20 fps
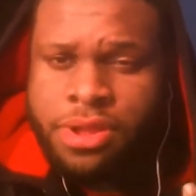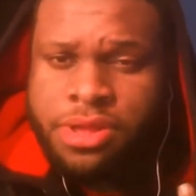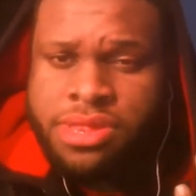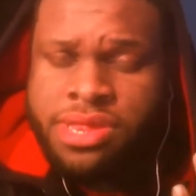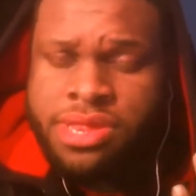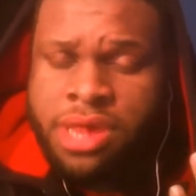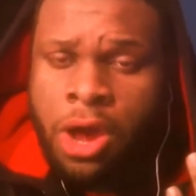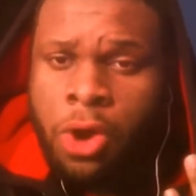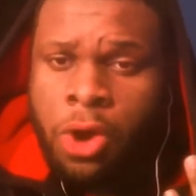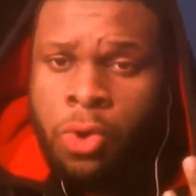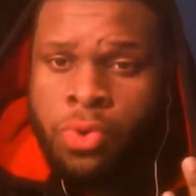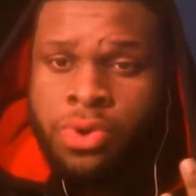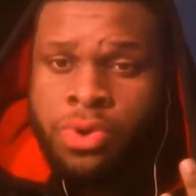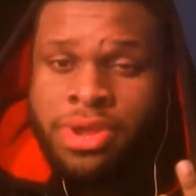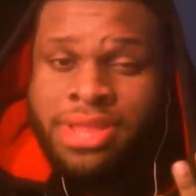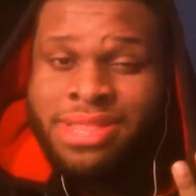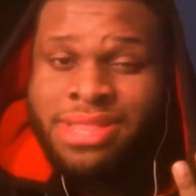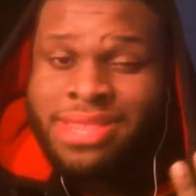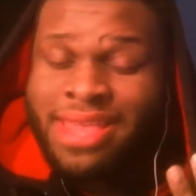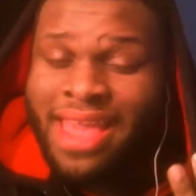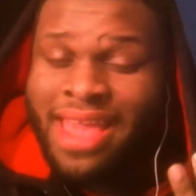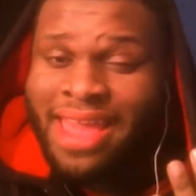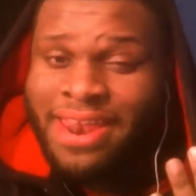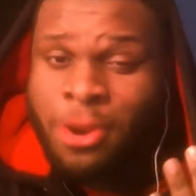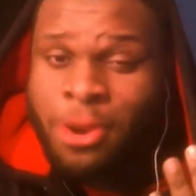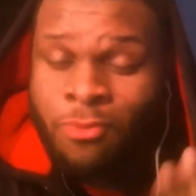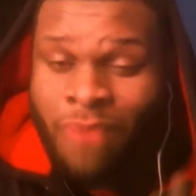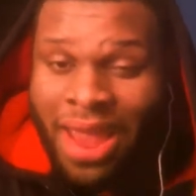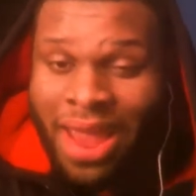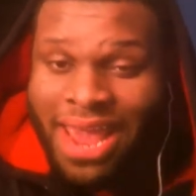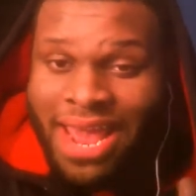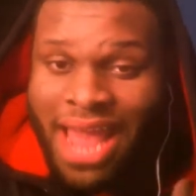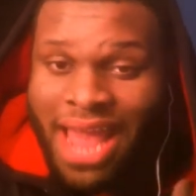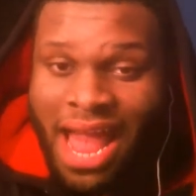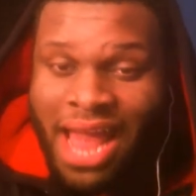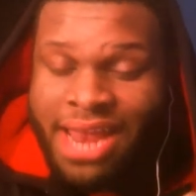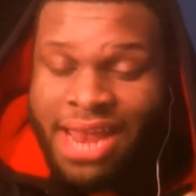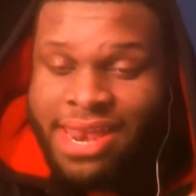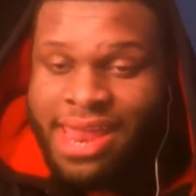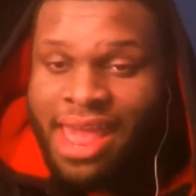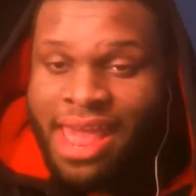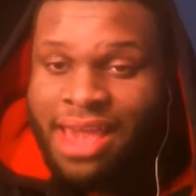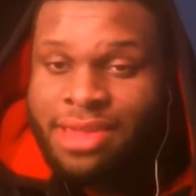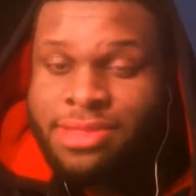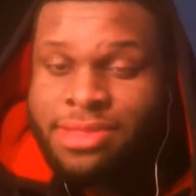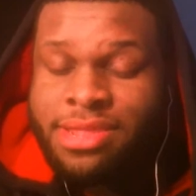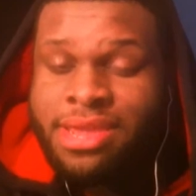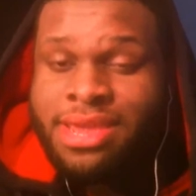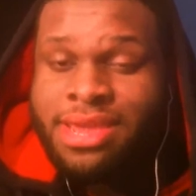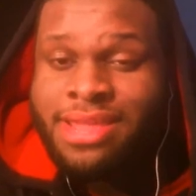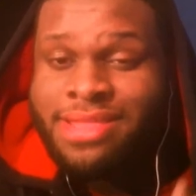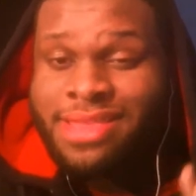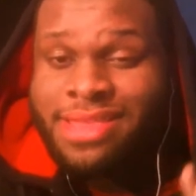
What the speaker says: So, in the right context,